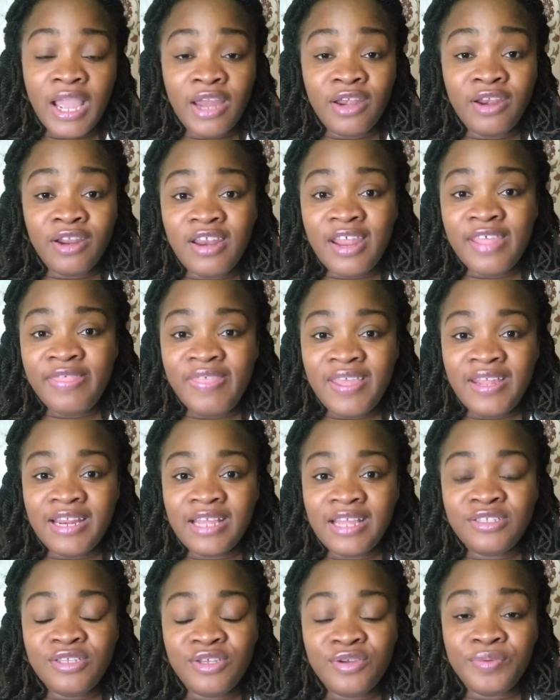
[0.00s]
Another thing
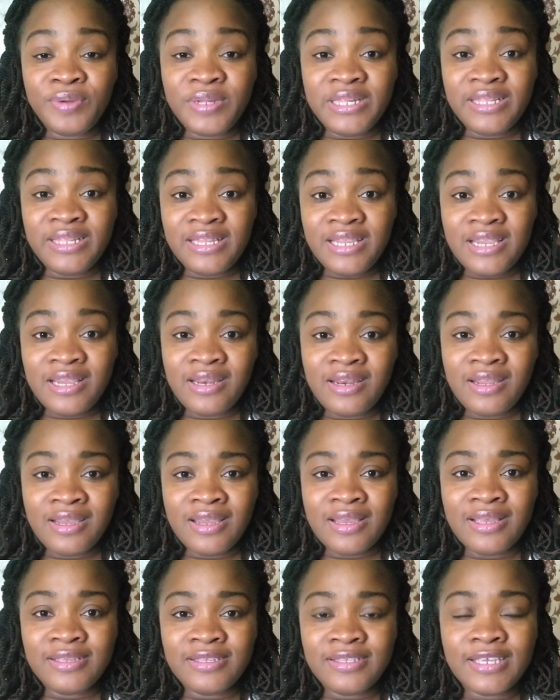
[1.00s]
that you will need
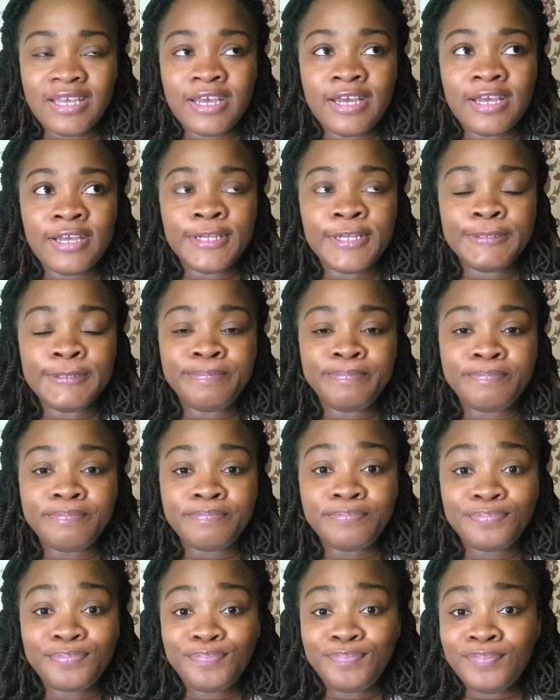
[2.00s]
is
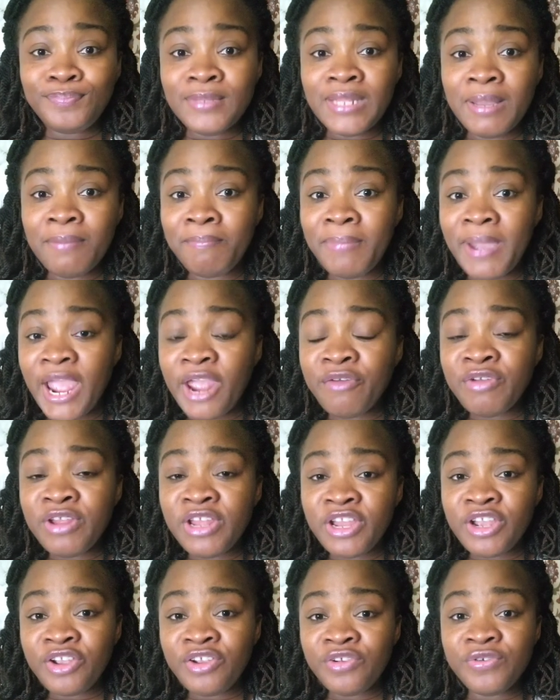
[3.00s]

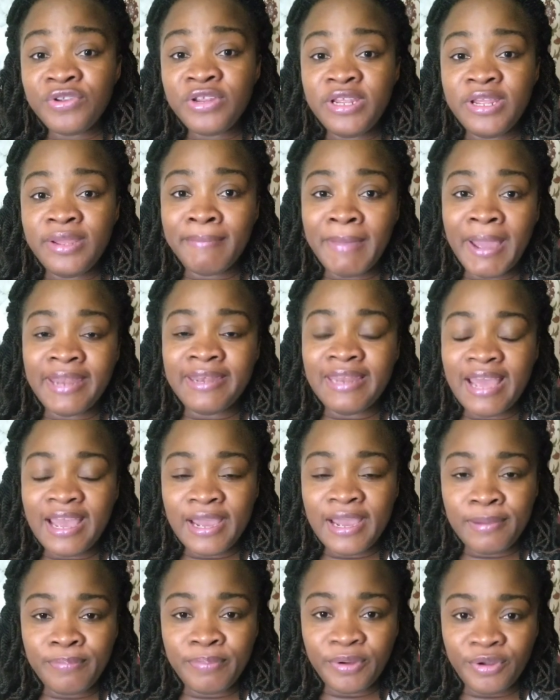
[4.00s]
barrier cream, a
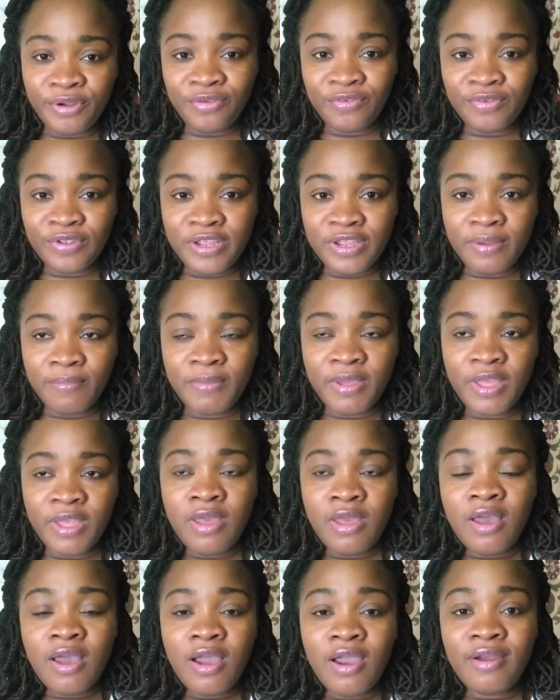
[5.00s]
diaper cream.
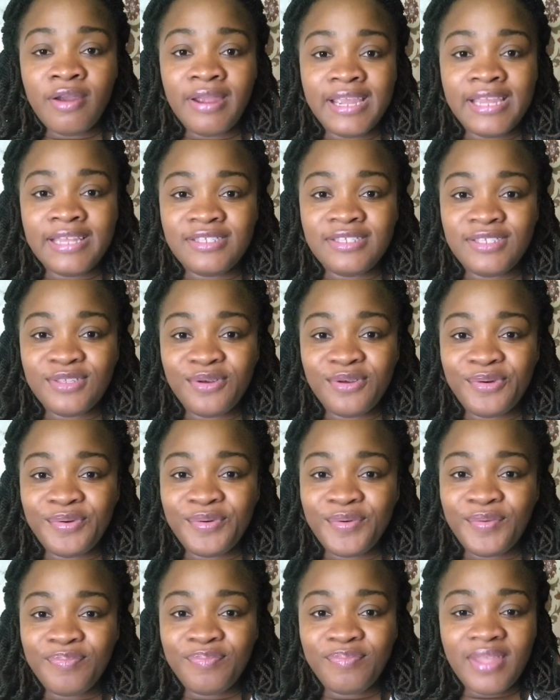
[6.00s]
All right,
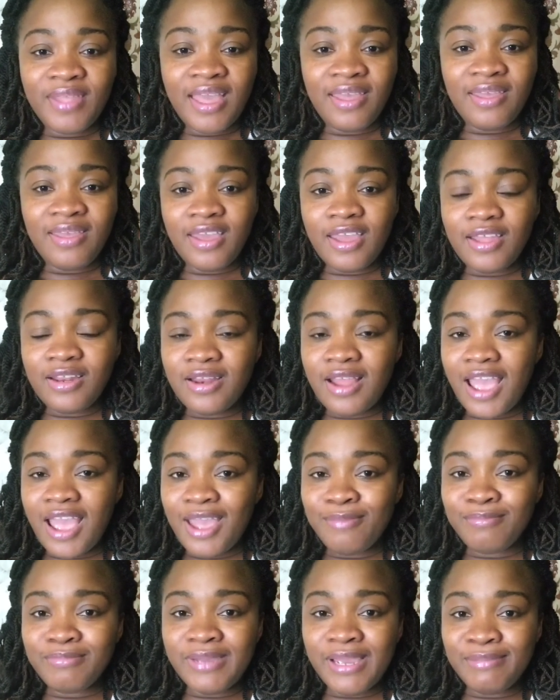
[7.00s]
so again,
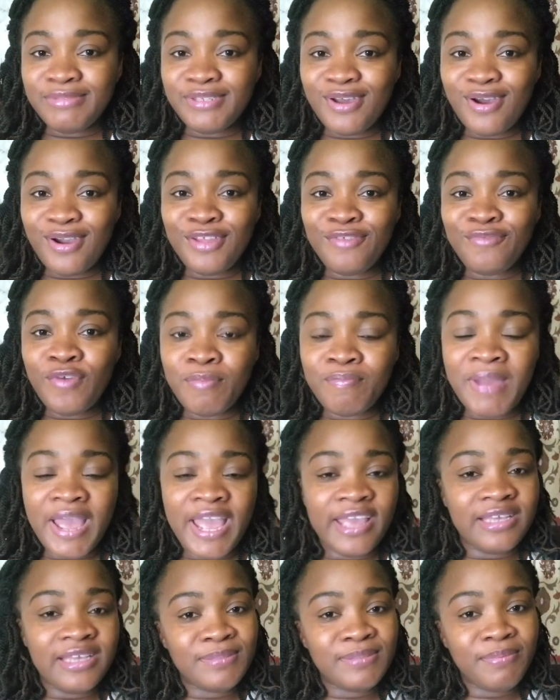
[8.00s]
I'm talking from
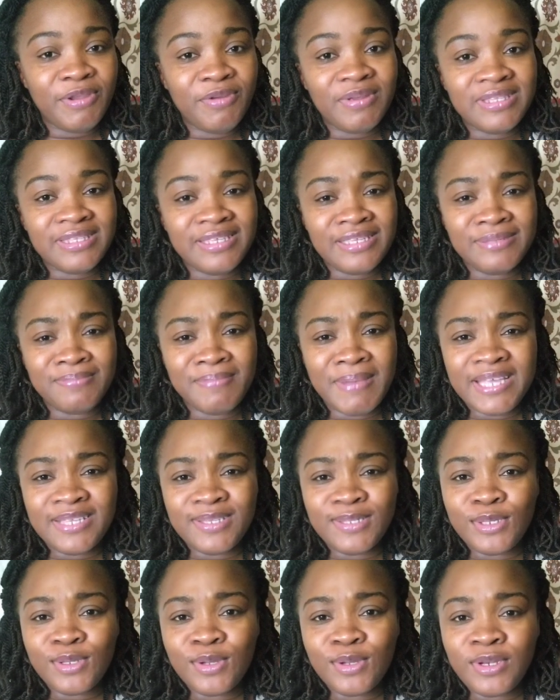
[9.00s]
my experiences.
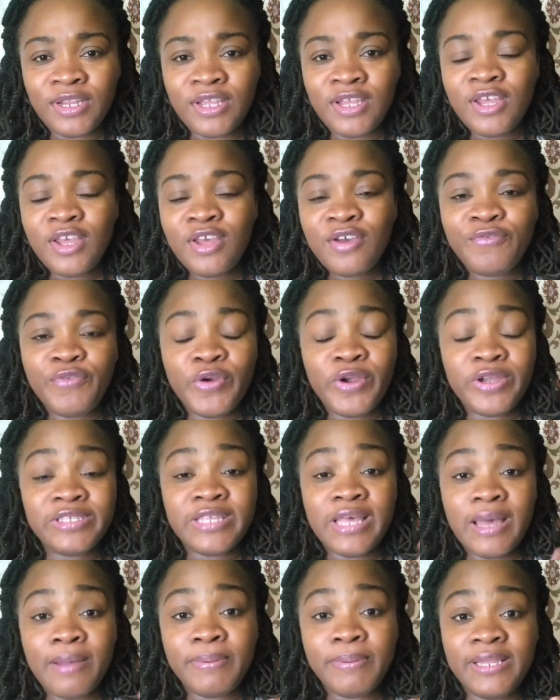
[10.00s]
My son, for
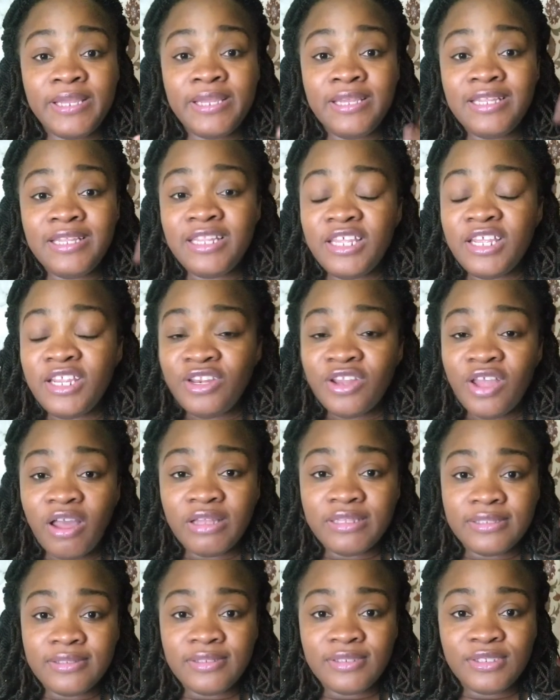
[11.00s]
example, he did
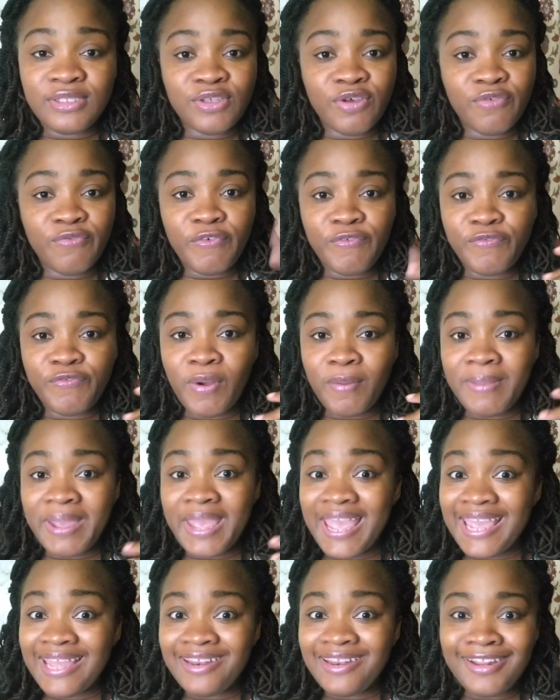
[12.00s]
not suffer from
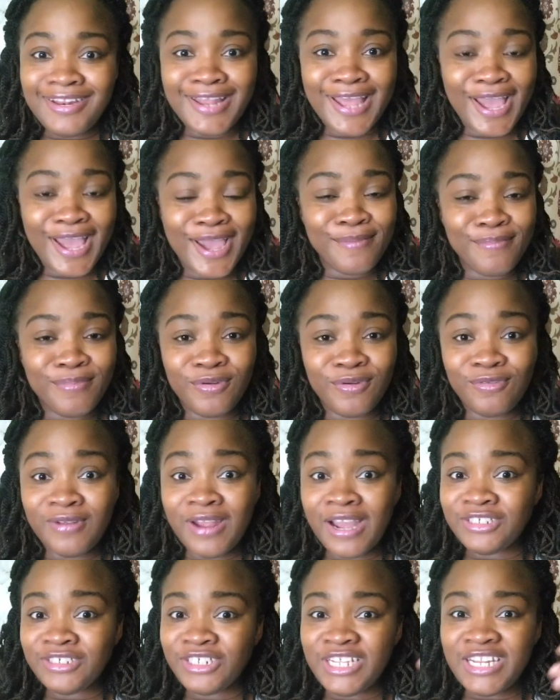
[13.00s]
any diaper
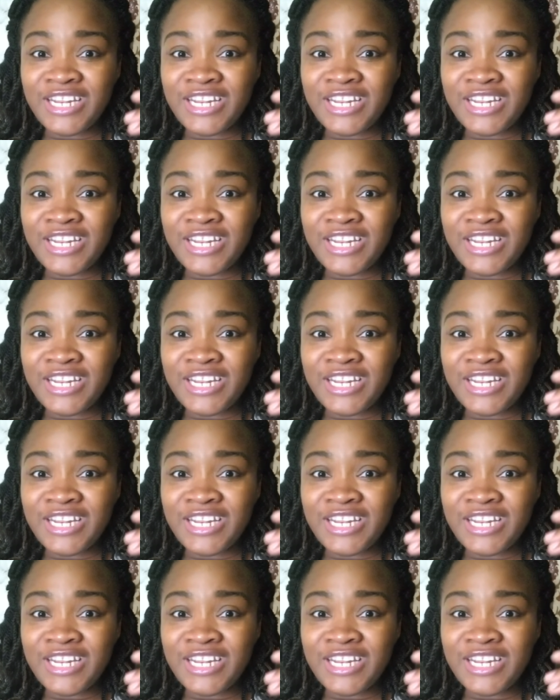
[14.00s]
rash.